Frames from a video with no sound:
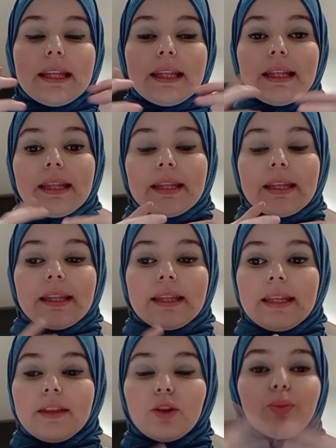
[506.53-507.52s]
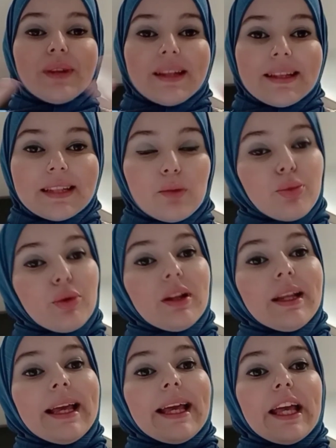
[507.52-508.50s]
the
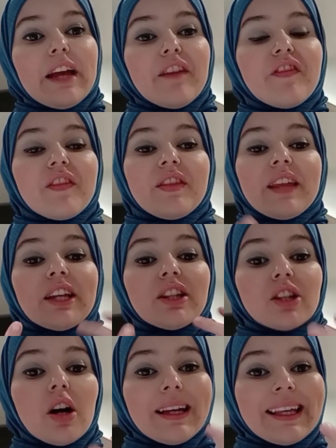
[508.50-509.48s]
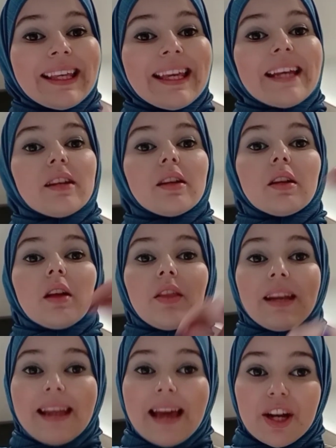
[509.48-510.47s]
principle, if they don't get
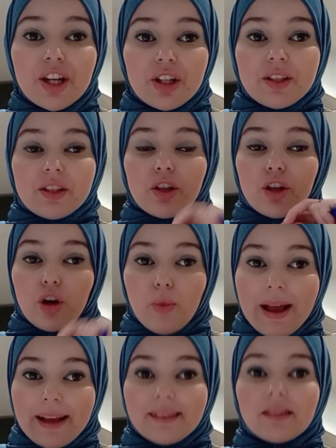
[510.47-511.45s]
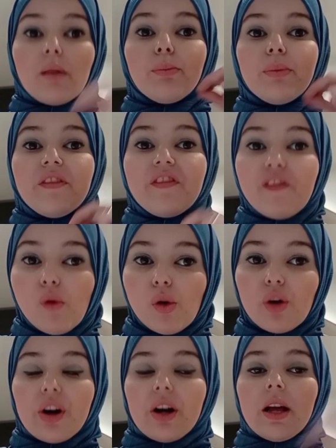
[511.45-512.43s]
the letters correct
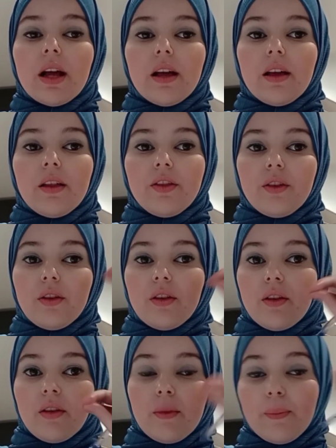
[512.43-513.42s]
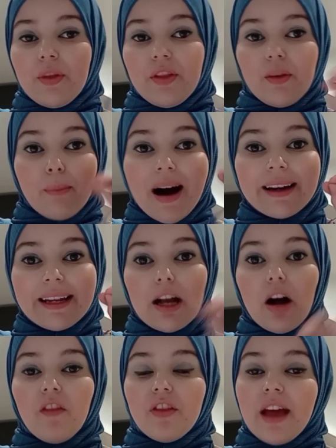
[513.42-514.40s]
before the body
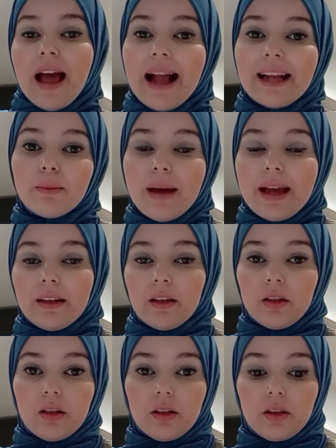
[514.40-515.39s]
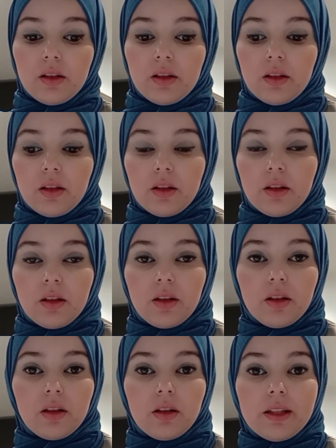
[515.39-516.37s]
of the hangman
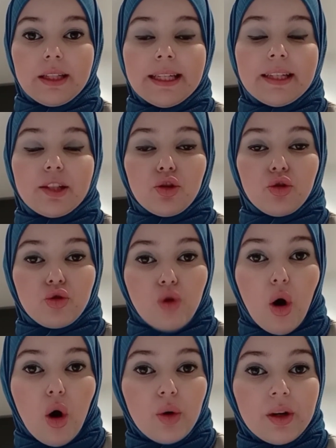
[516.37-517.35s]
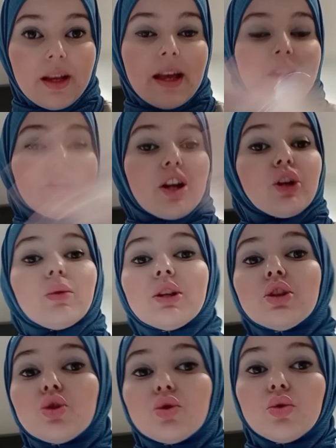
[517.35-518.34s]
is drawn, they're
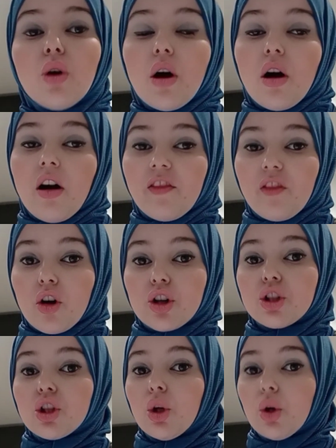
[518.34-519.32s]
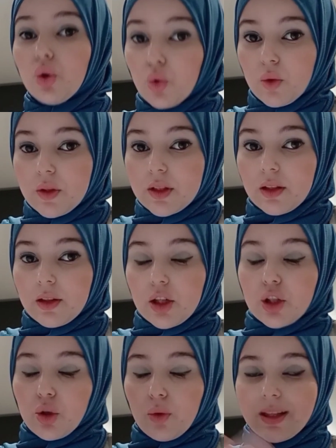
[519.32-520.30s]
going to, of course, lose.
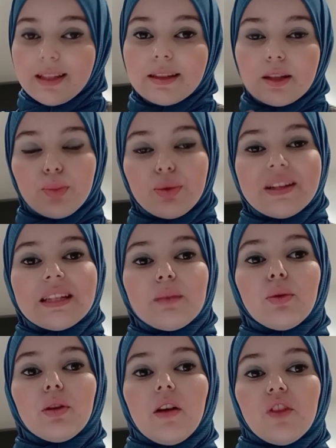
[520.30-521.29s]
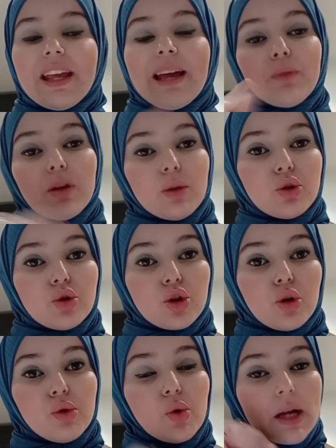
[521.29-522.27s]
So this is the principle of the game I'm going to
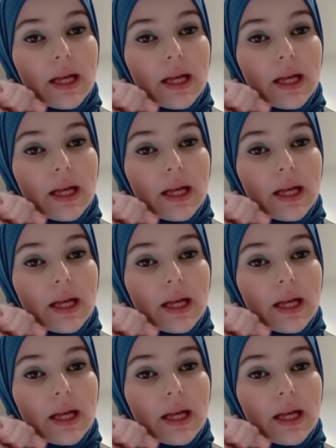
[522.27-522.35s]
show you.